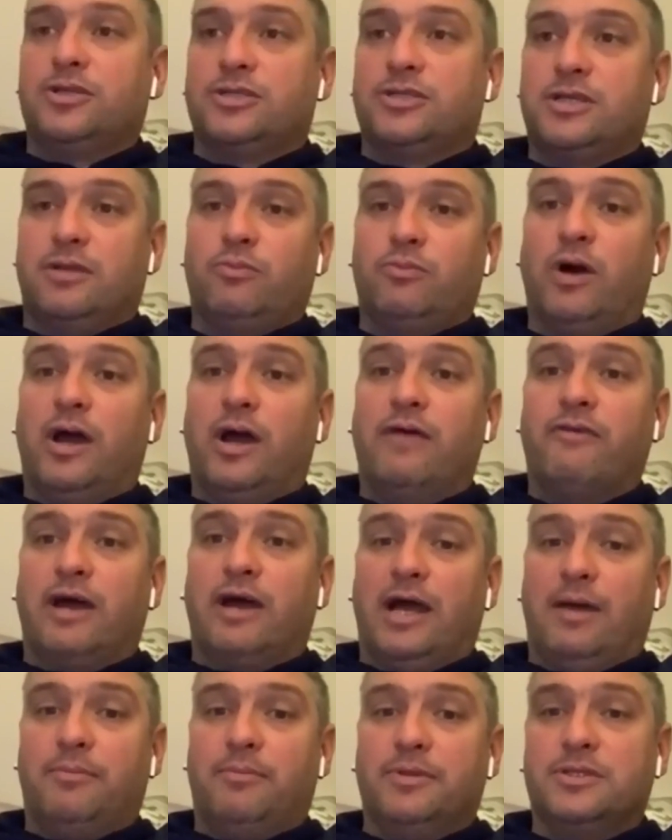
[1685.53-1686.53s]
he just said, whatever
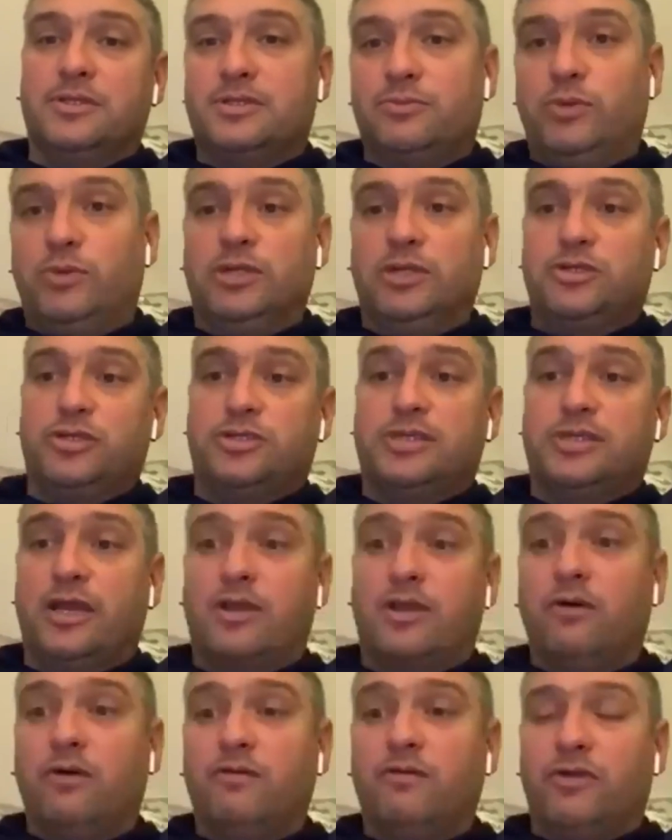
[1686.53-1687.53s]
happens, we'll just
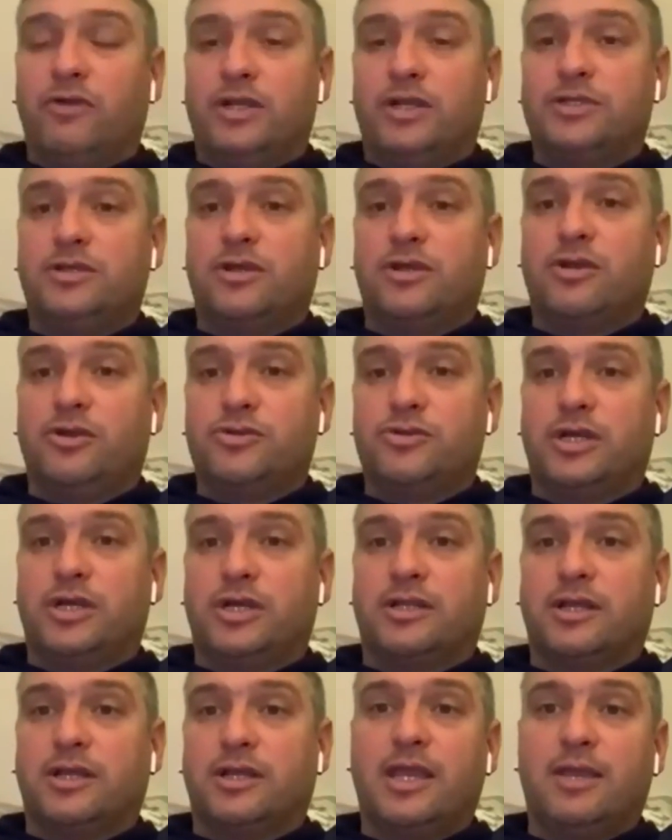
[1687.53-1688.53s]
take over the rest of your
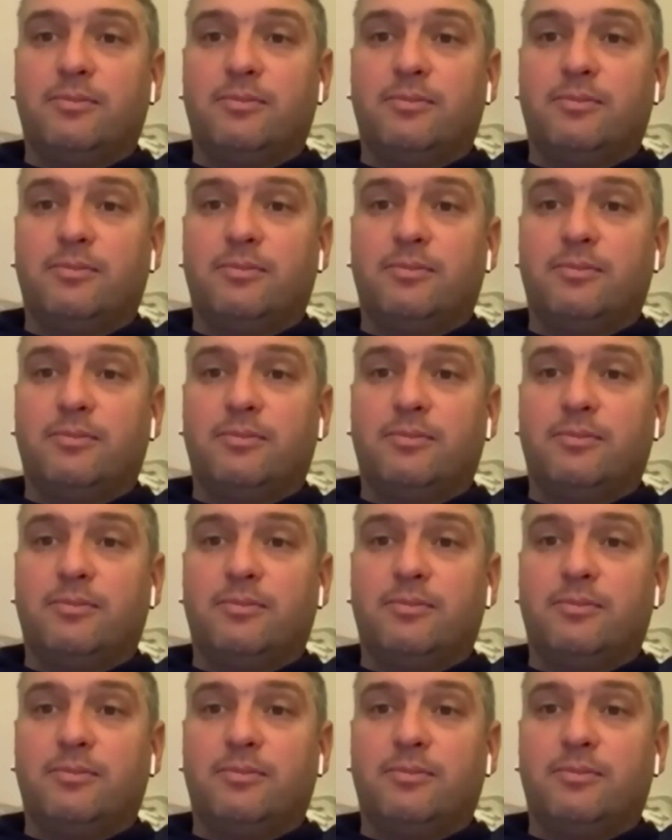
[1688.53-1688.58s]
contract and